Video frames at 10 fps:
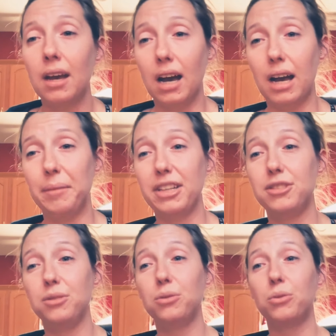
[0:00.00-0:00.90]
I
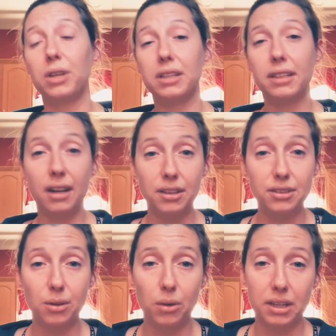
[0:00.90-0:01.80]
do quickly
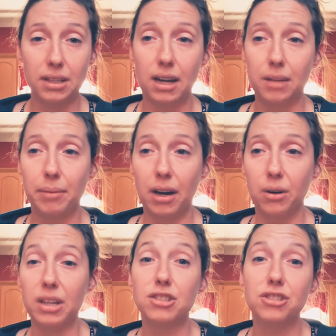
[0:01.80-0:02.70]
also want to talk
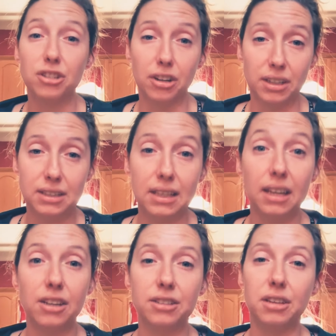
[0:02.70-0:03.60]
about insurance,
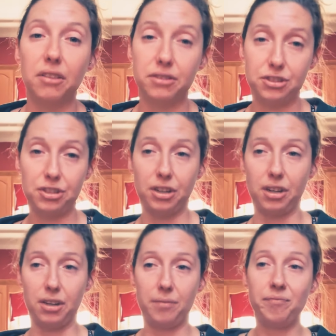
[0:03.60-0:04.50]
getting yourself
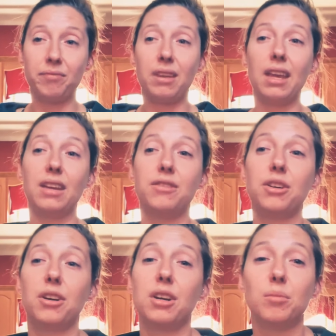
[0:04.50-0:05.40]
insured. If
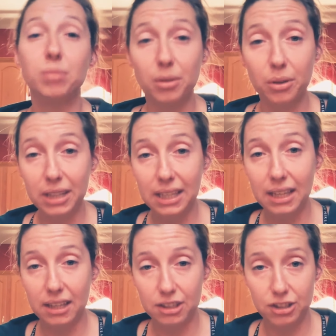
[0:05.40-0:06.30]
you're an employee
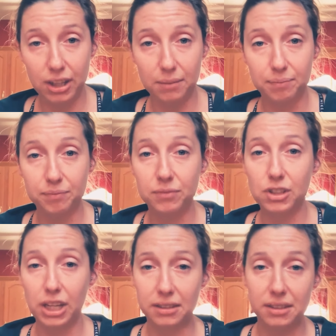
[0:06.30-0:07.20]
at a gym,
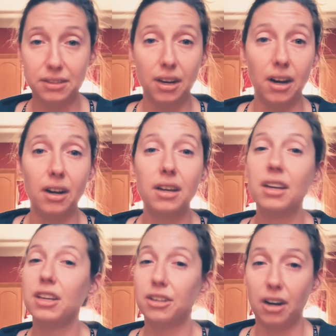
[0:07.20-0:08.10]
chances are
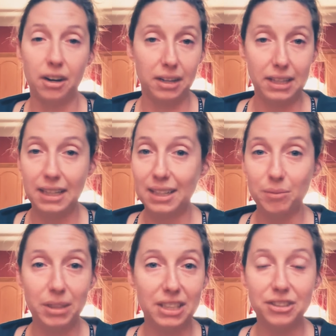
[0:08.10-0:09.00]
you're already going to
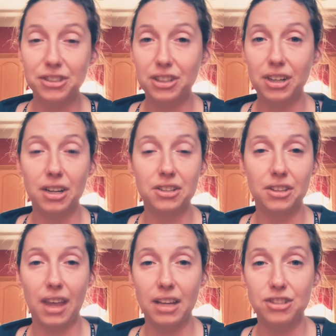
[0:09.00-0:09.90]
be insured under
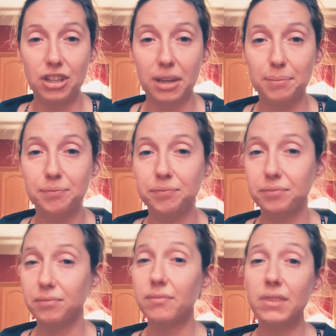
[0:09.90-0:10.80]
that gym.
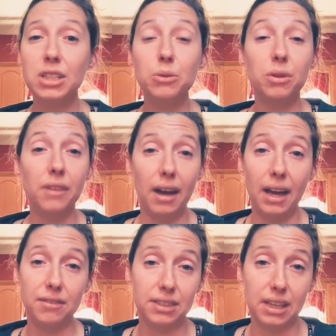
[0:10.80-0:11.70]
You will not
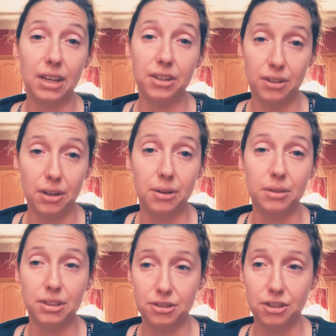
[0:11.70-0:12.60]
have to get your own
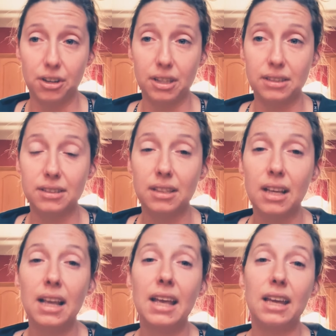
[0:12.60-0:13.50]
insurance.
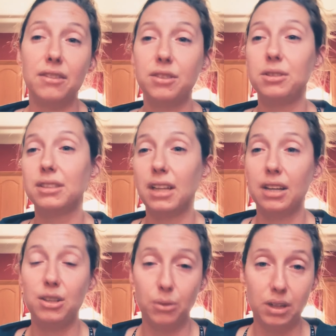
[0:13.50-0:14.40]
If you
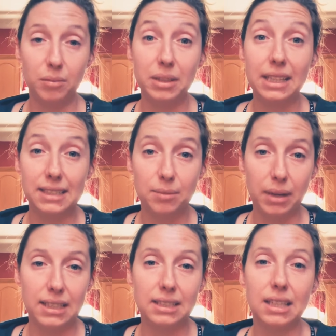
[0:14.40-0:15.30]
decide you want to be
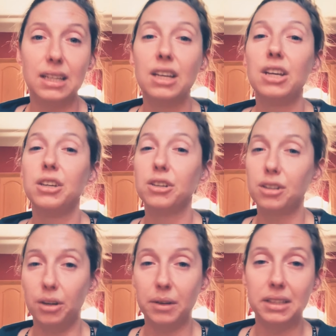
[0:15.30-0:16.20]
independent, you're
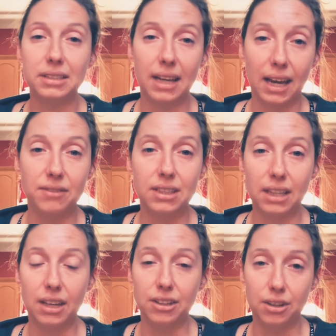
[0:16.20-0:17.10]
going to have to
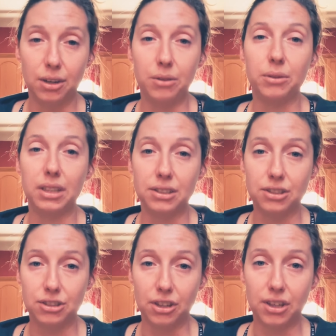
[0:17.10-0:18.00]
get your own
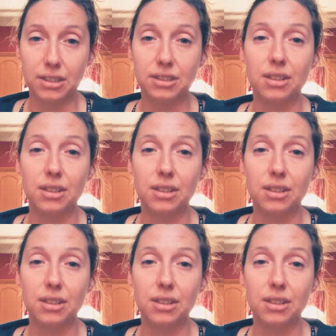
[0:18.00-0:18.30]
insurance.